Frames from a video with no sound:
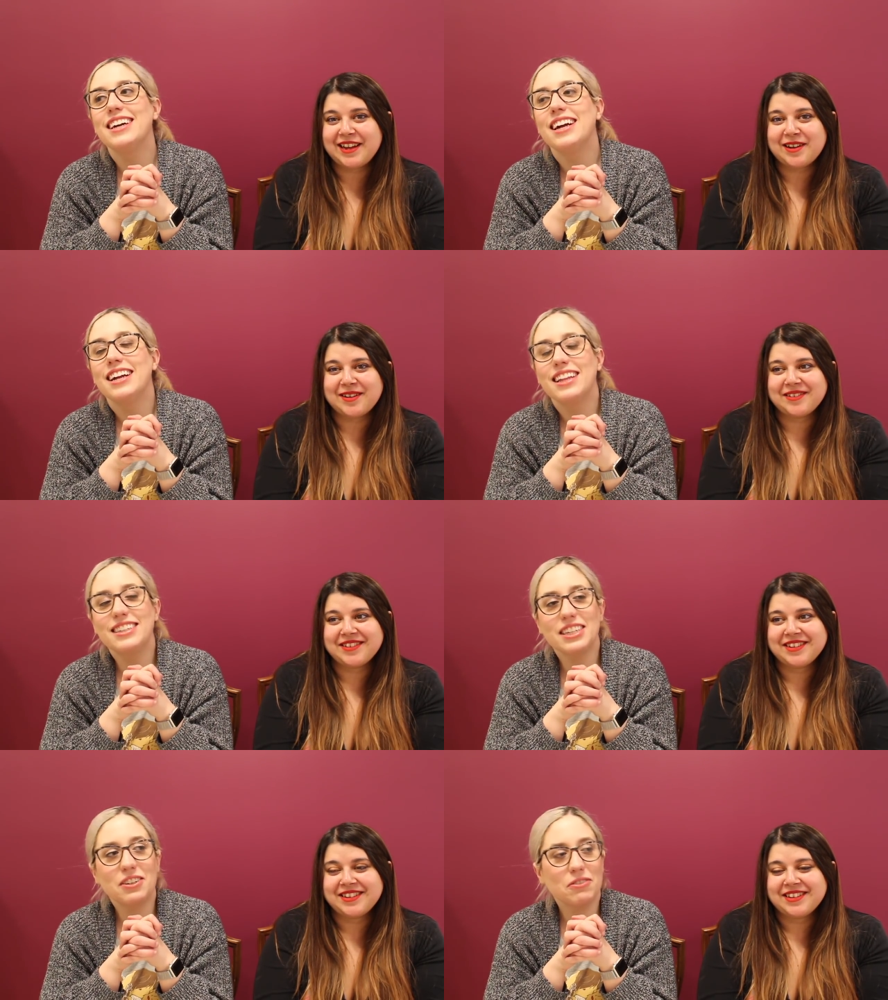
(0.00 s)
Speaker 1: I
Speaker 2: know.
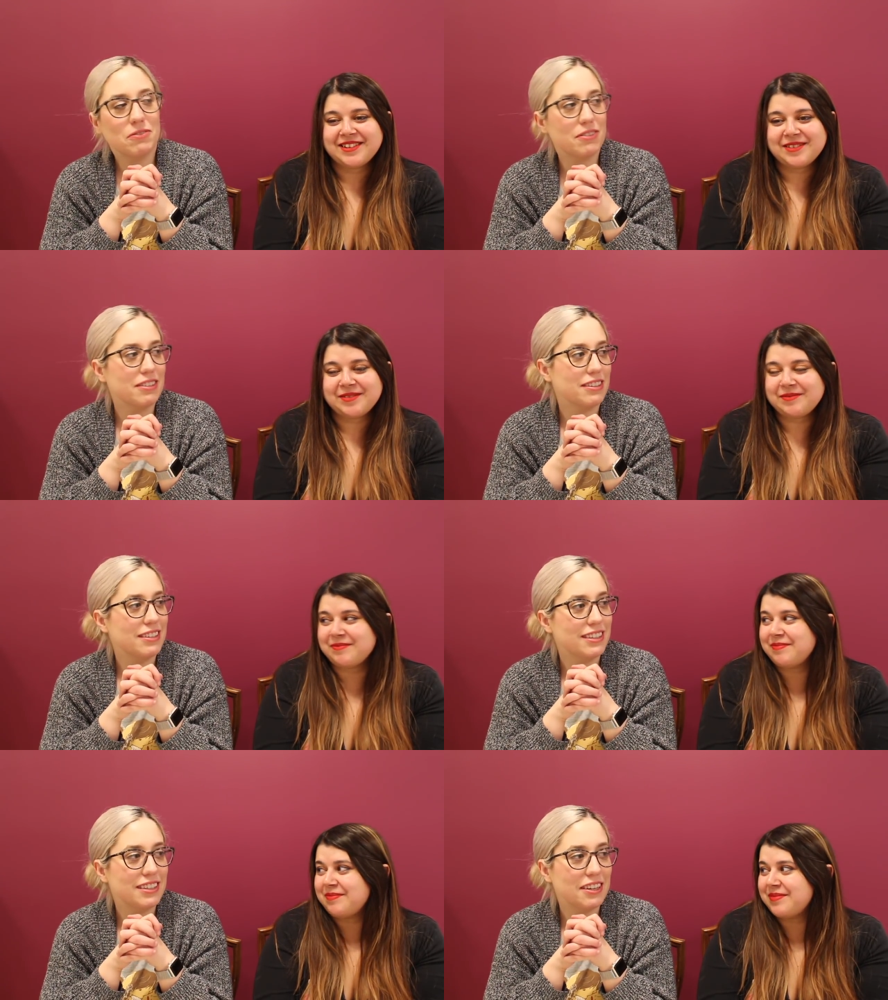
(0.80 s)
That's like,
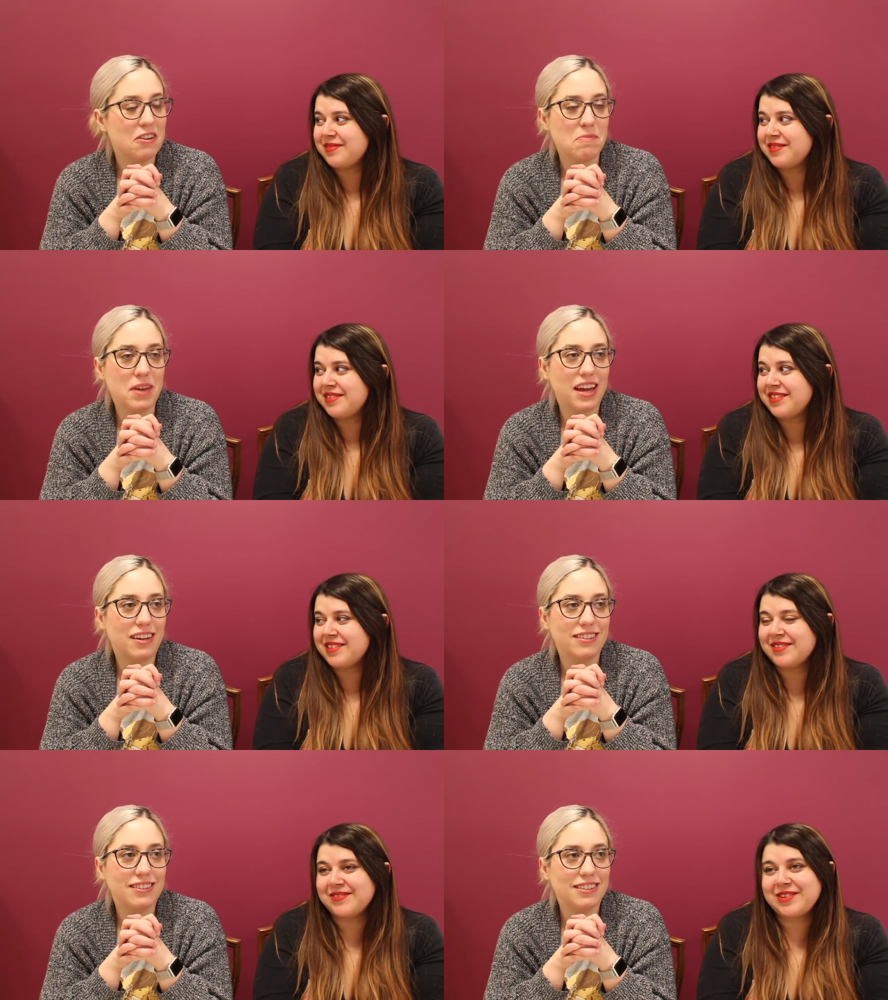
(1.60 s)
oh
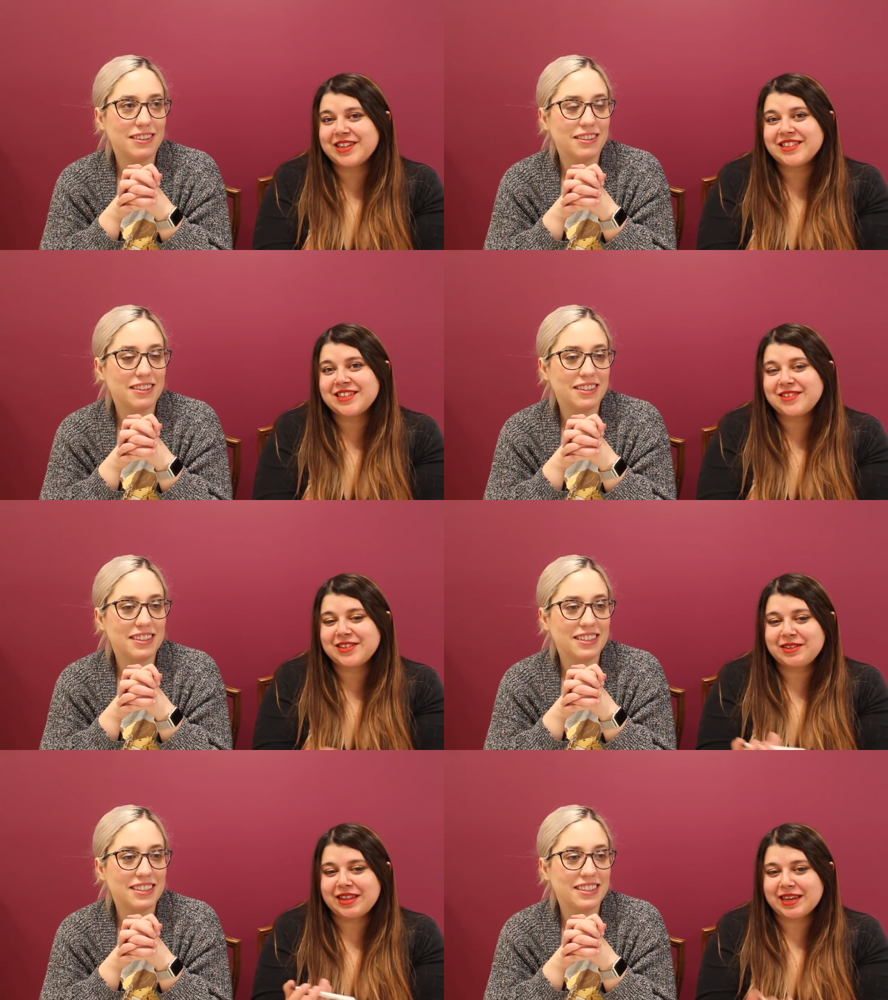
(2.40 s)
man.
Speaker 1: We were
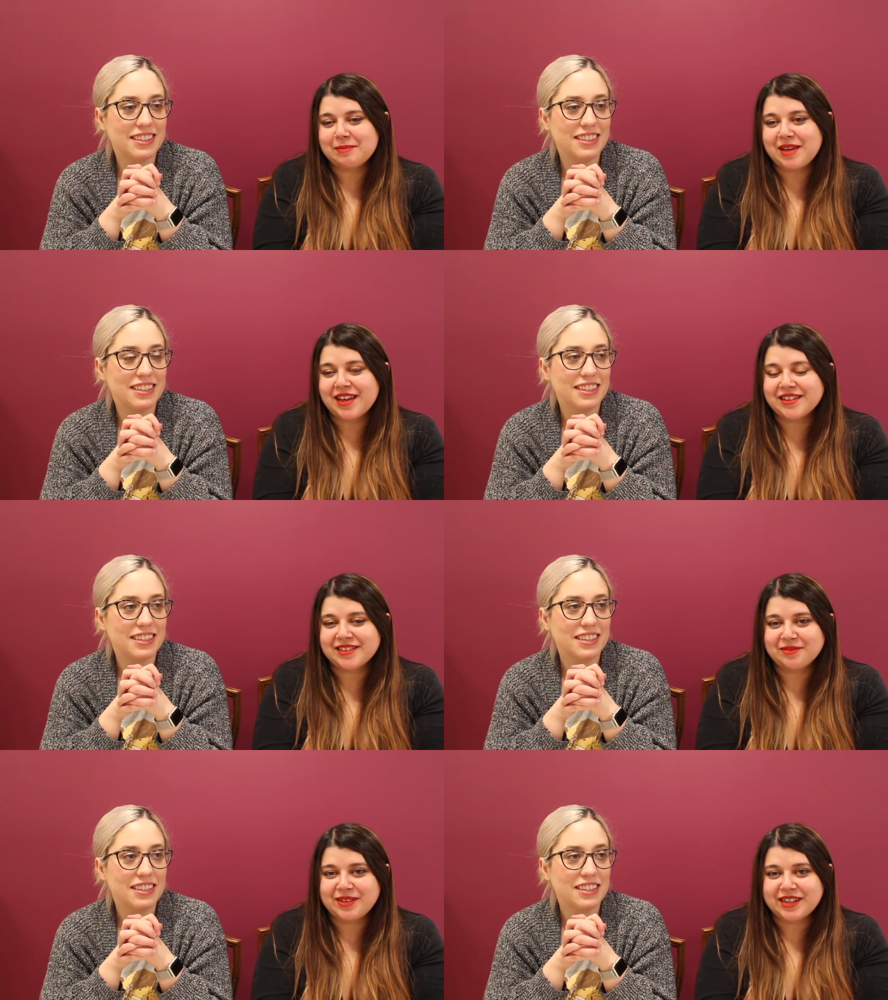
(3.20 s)
considering doing like a
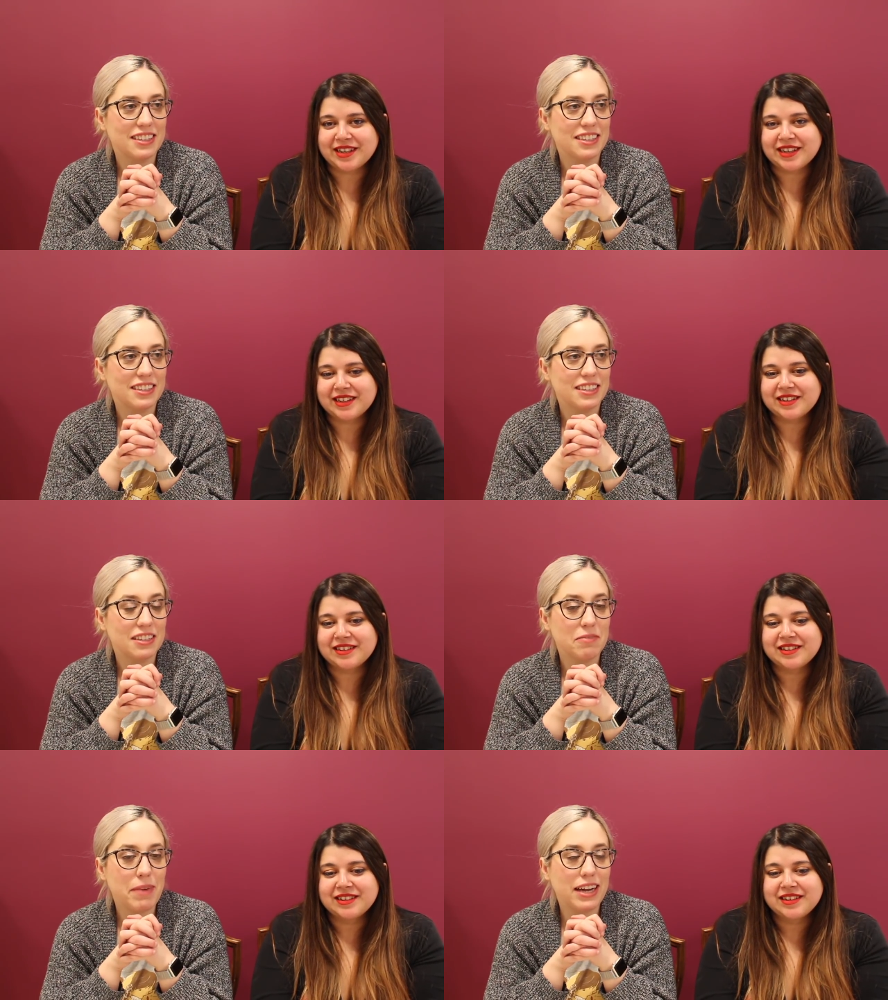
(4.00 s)
Madison
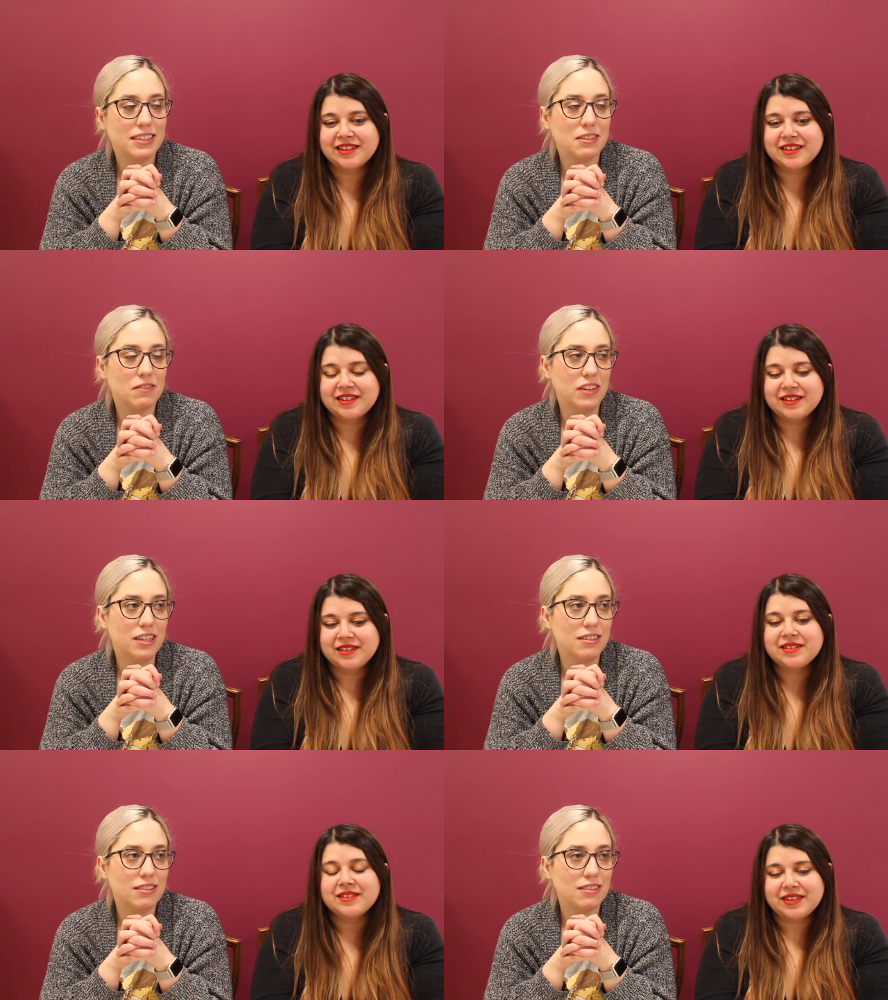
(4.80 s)
weekend. Madison's
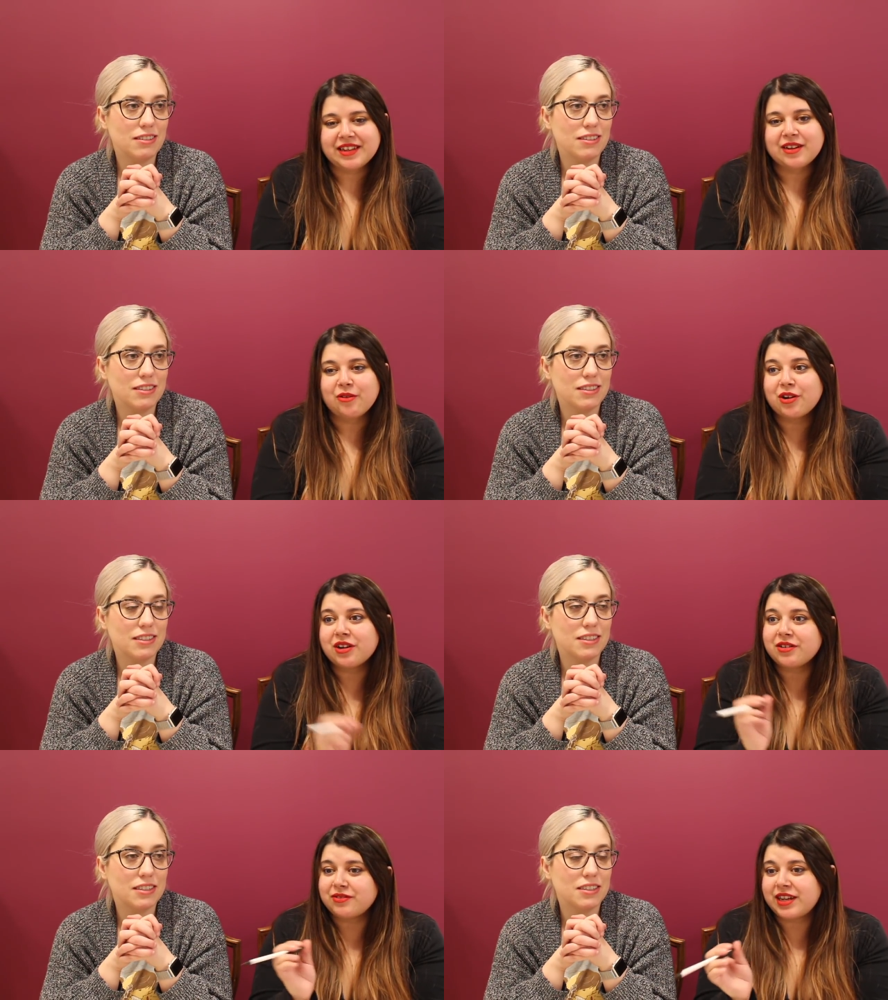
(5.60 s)
fun. Yeah.
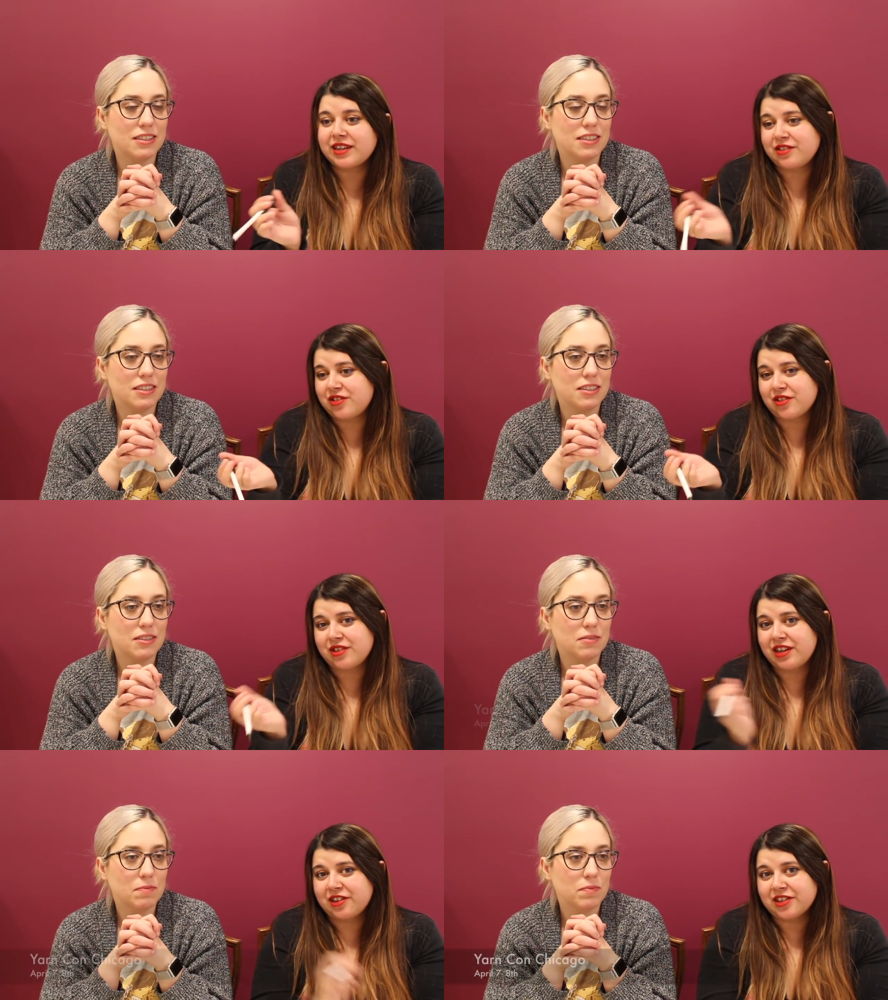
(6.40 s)
Or I could just
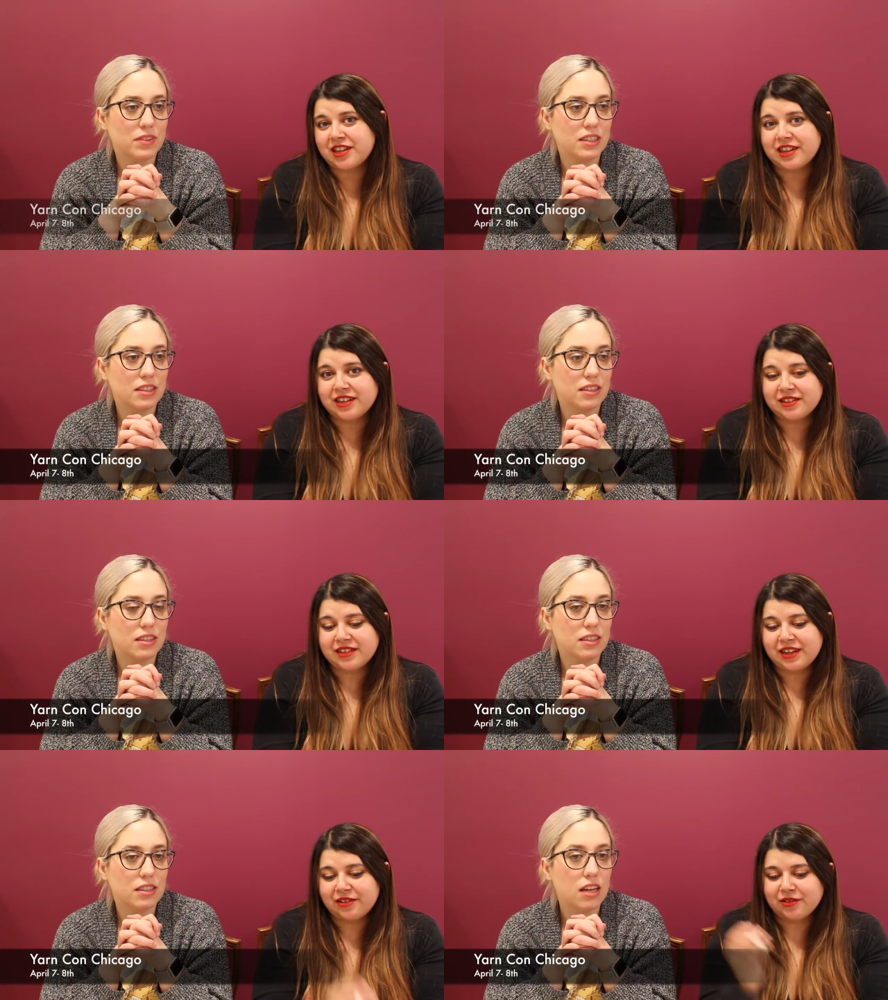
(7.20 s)
go to YarnCon.
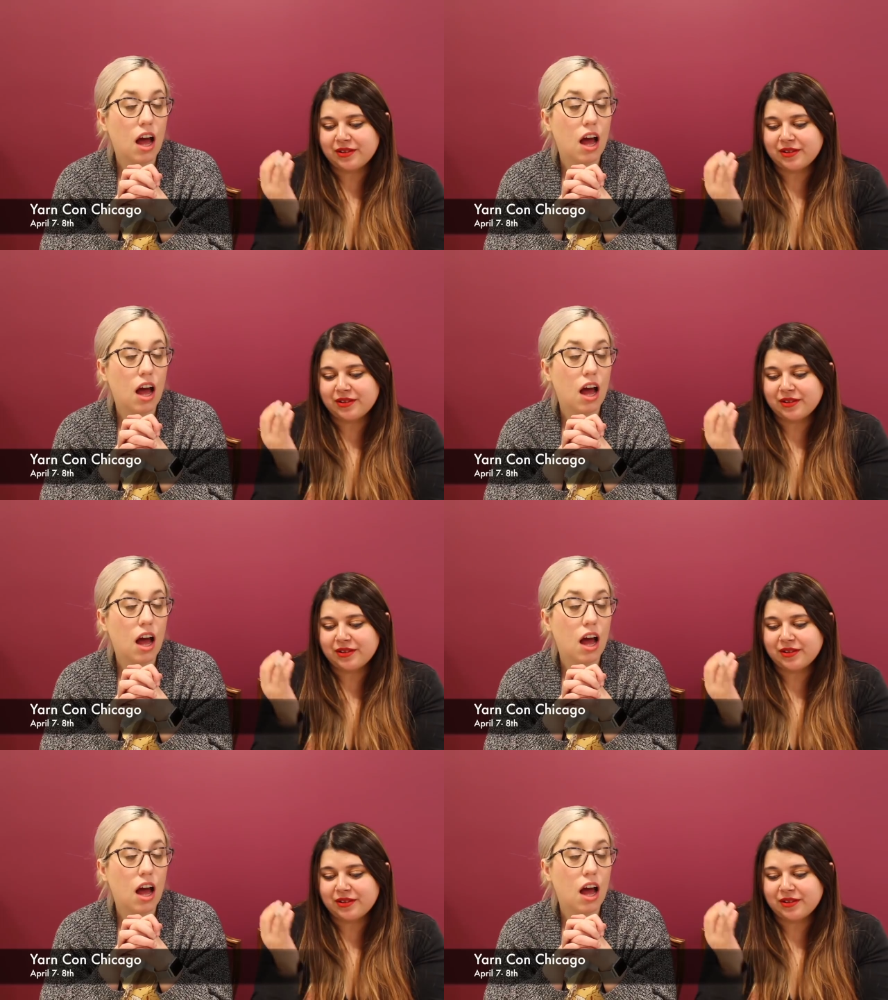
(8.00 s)
I don't know.